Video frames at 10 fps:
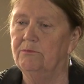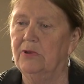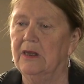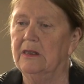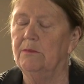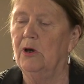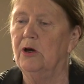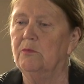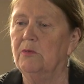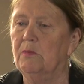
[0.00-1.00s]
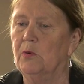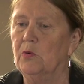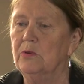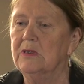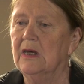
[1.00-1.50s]
Bringing Them Home
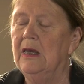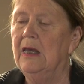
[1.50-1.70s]
report.